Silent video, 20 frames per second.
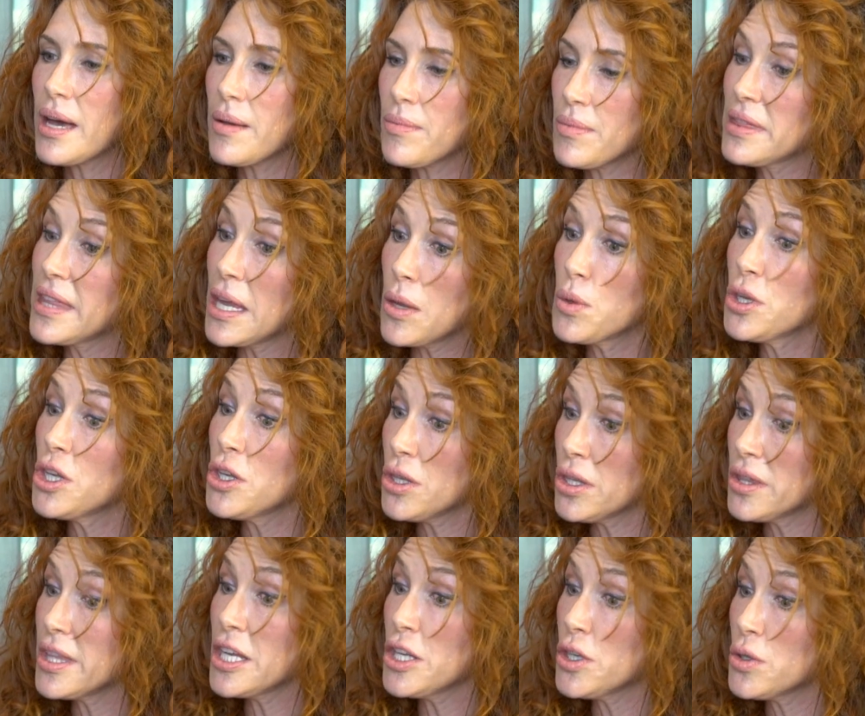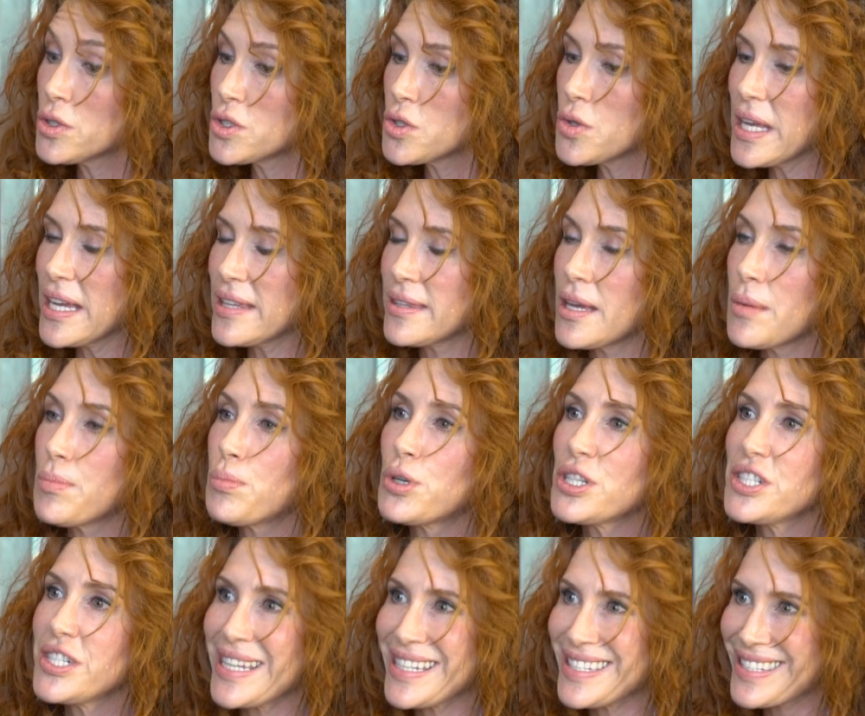they used to get a
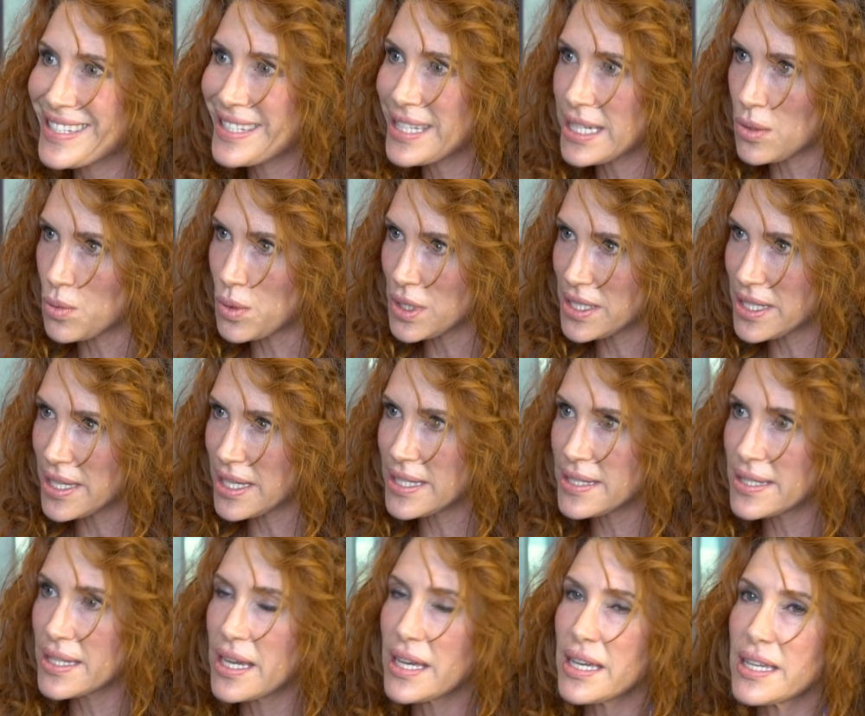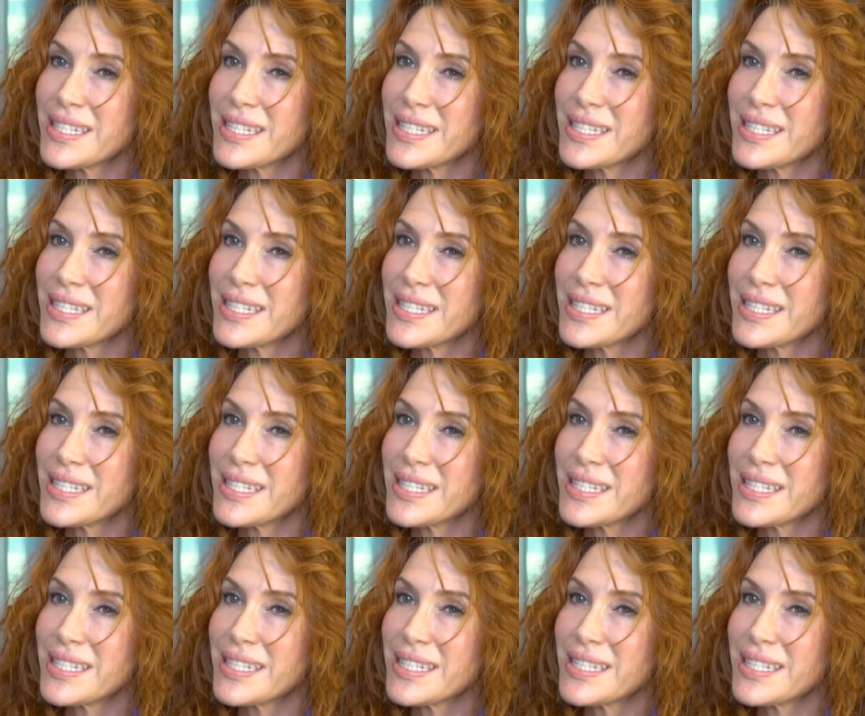progestin, which is a